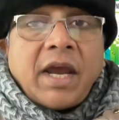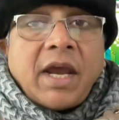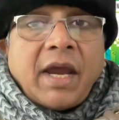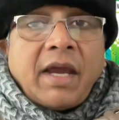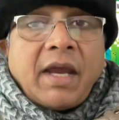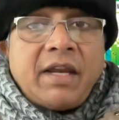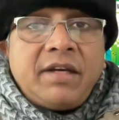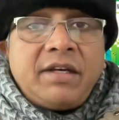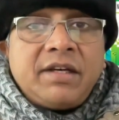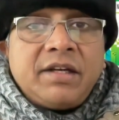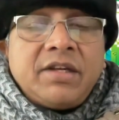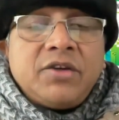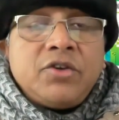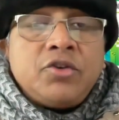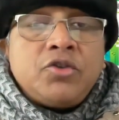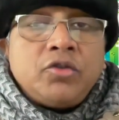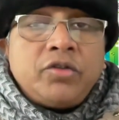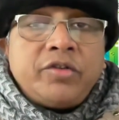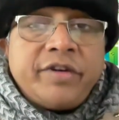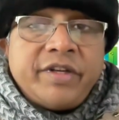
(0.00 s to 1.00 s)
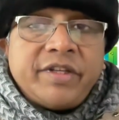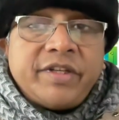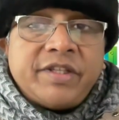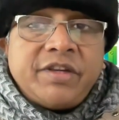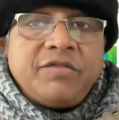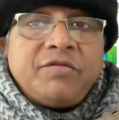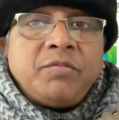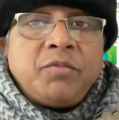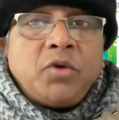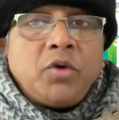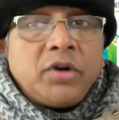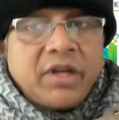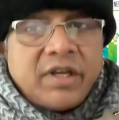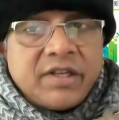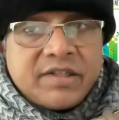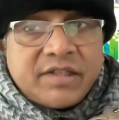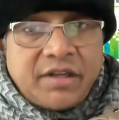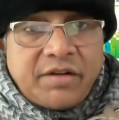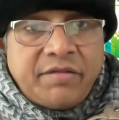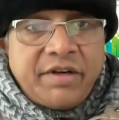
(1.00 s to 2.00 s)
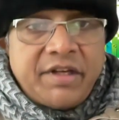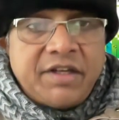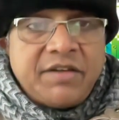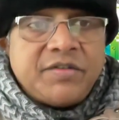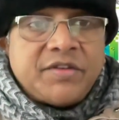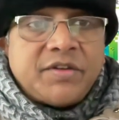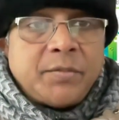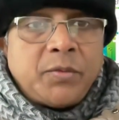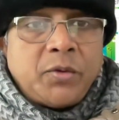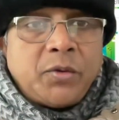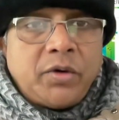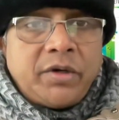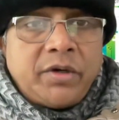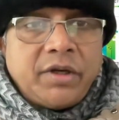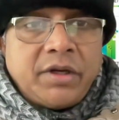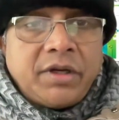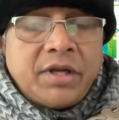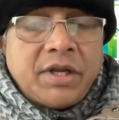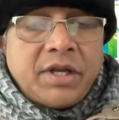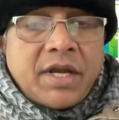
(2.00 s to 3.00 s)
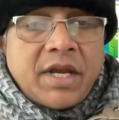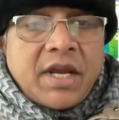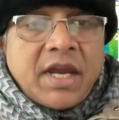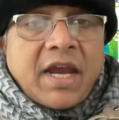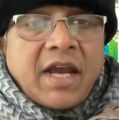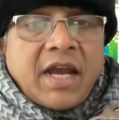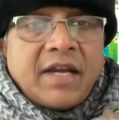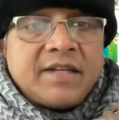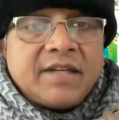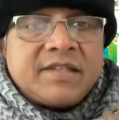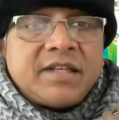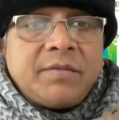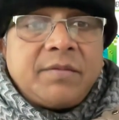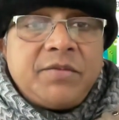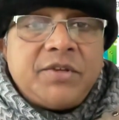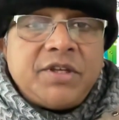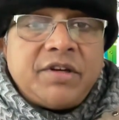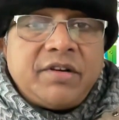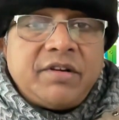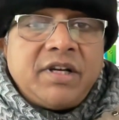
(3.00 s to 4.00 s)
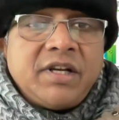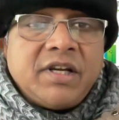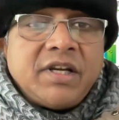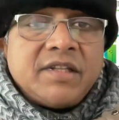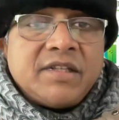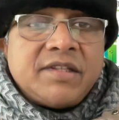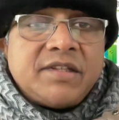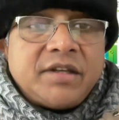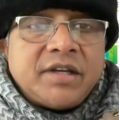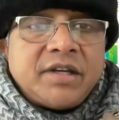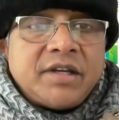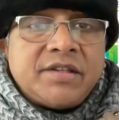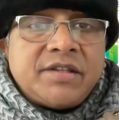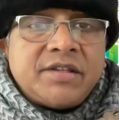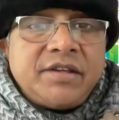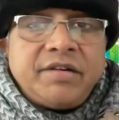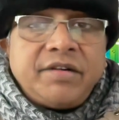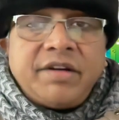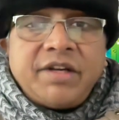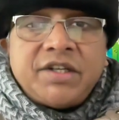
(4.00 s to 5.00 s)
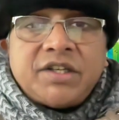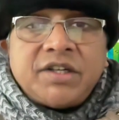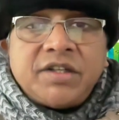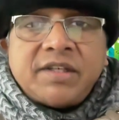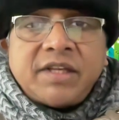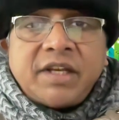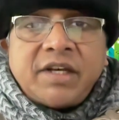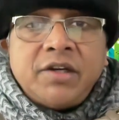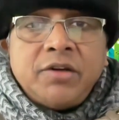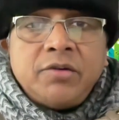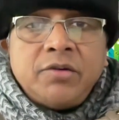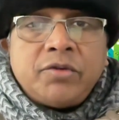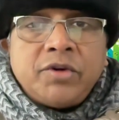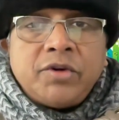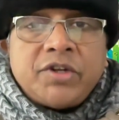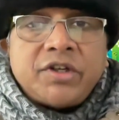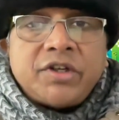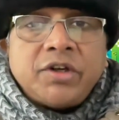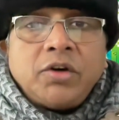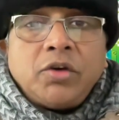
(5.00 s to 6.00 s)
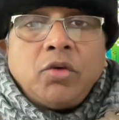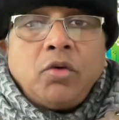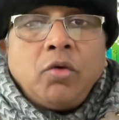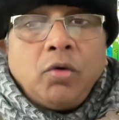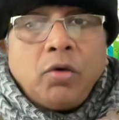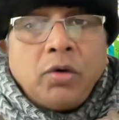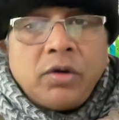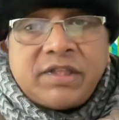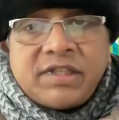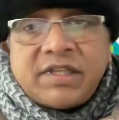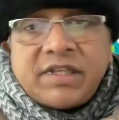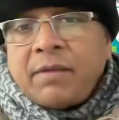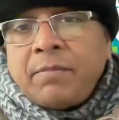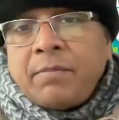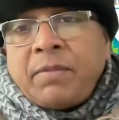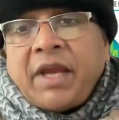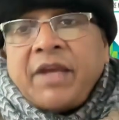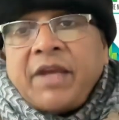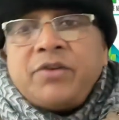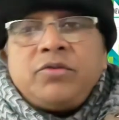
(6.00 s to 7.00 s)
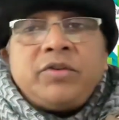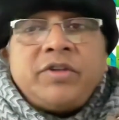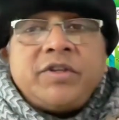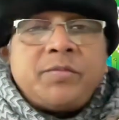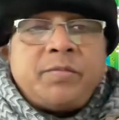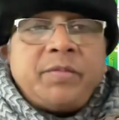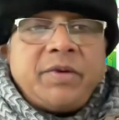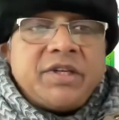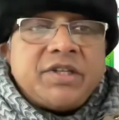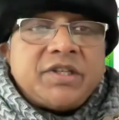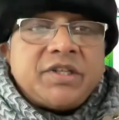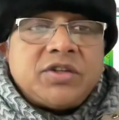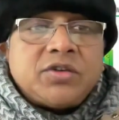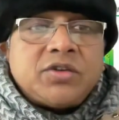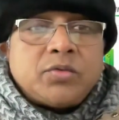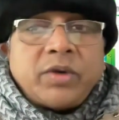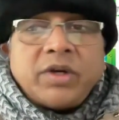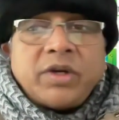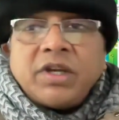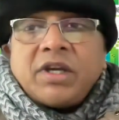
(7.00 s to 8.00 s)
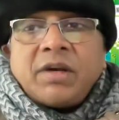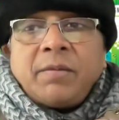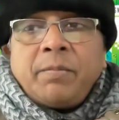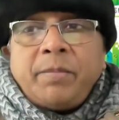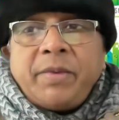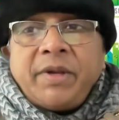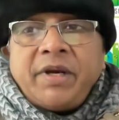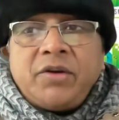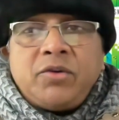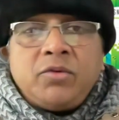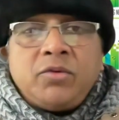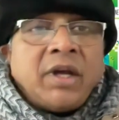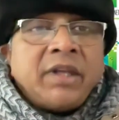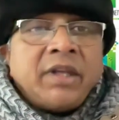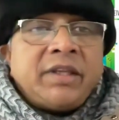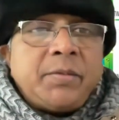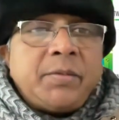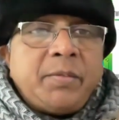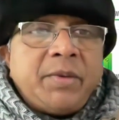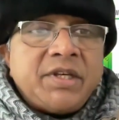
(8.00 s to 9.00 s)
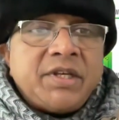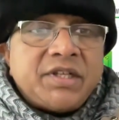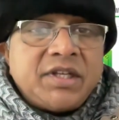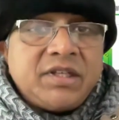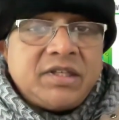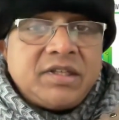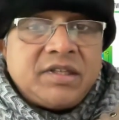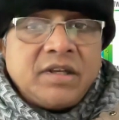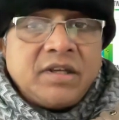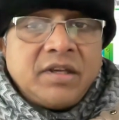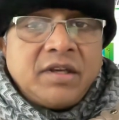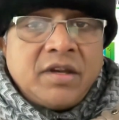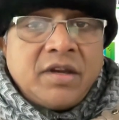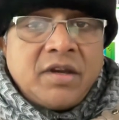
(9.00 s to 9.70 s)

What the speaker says: and should receive more conservative support. And some general considerations and nutritional goals apply to these patients when compared to other patients.